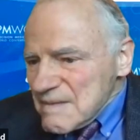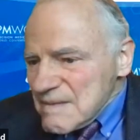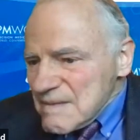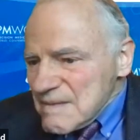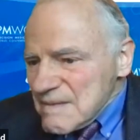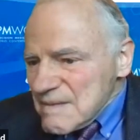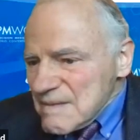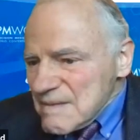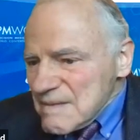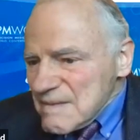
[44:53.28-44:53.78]

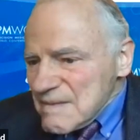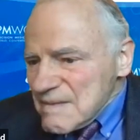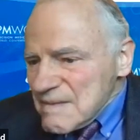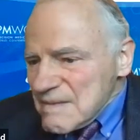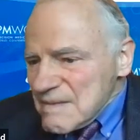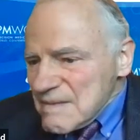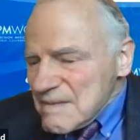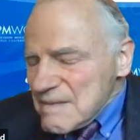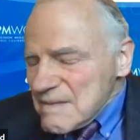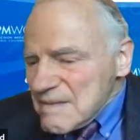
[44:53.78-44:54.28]

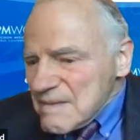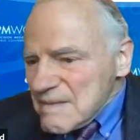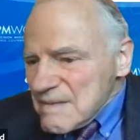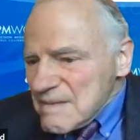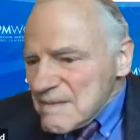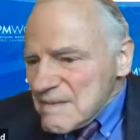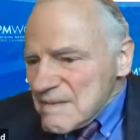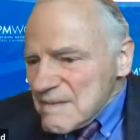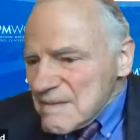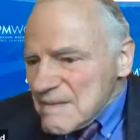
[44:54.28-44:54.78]

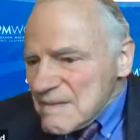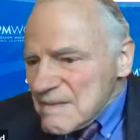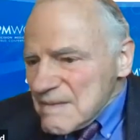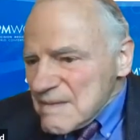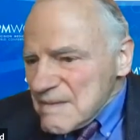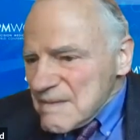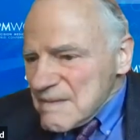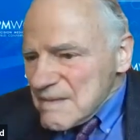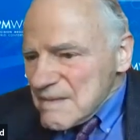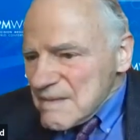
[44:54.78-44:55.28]

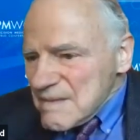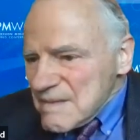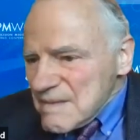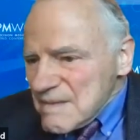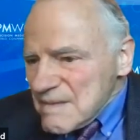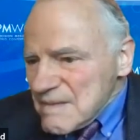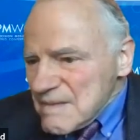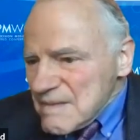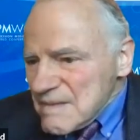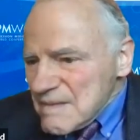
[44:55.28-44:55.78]

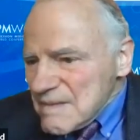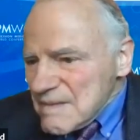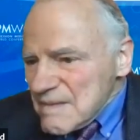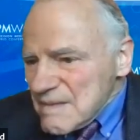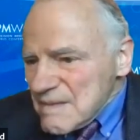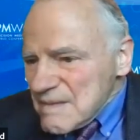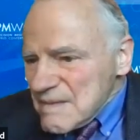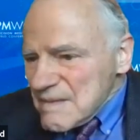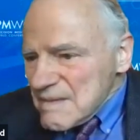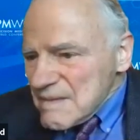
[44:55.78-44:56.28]

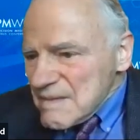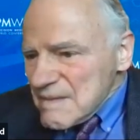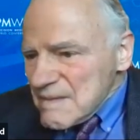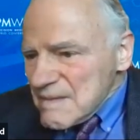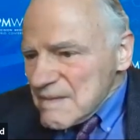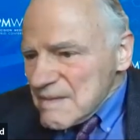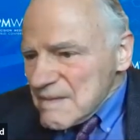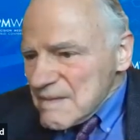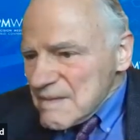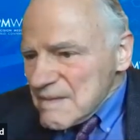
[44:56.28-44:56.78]

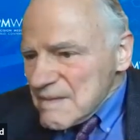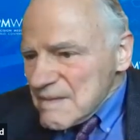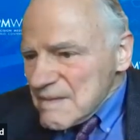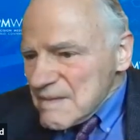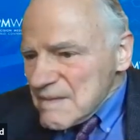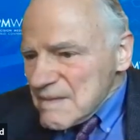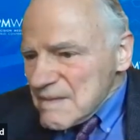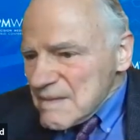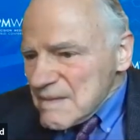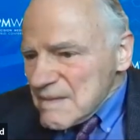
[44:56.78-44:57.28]

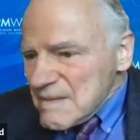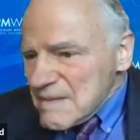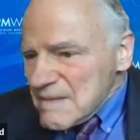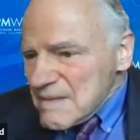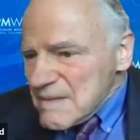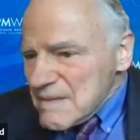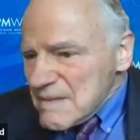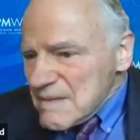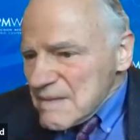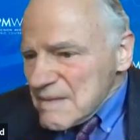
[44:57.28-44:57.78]

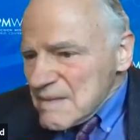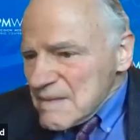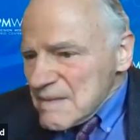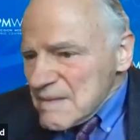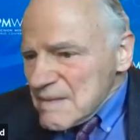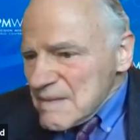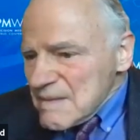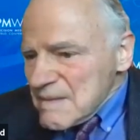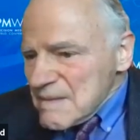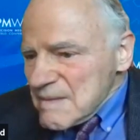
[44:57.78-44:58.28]

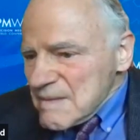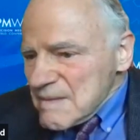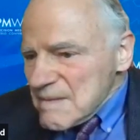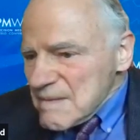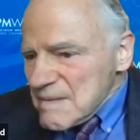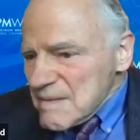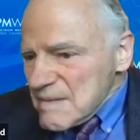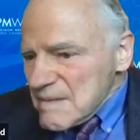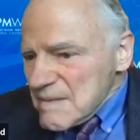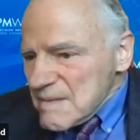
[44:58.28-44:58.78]

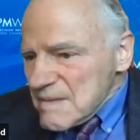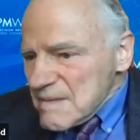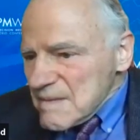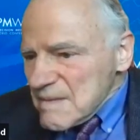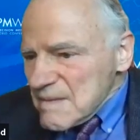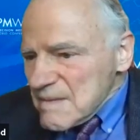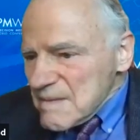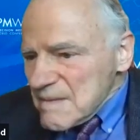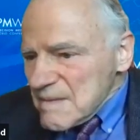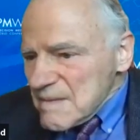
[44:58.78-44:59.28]

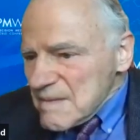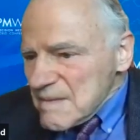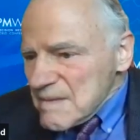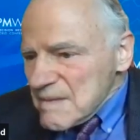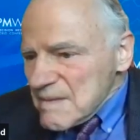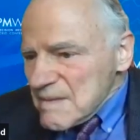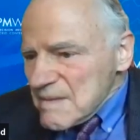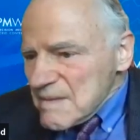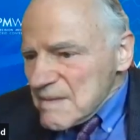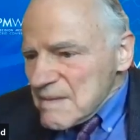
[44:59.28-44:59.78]

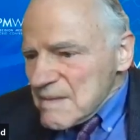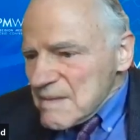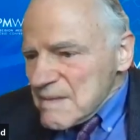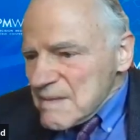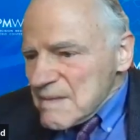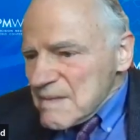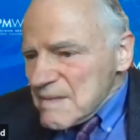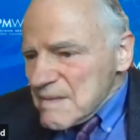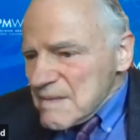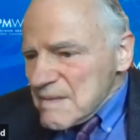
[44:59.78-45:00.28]

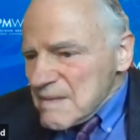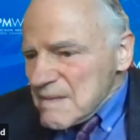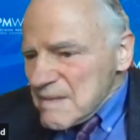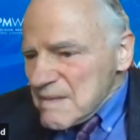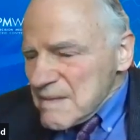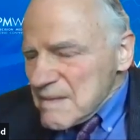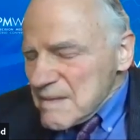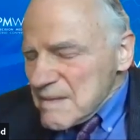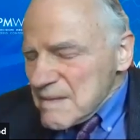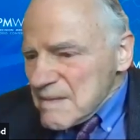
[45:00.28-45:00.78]

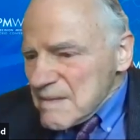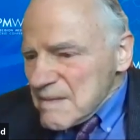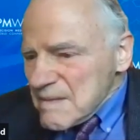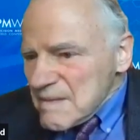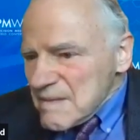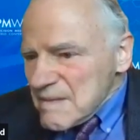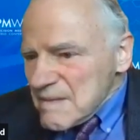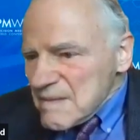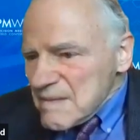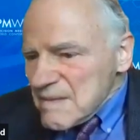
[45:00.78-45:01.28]
The person shown says nothing.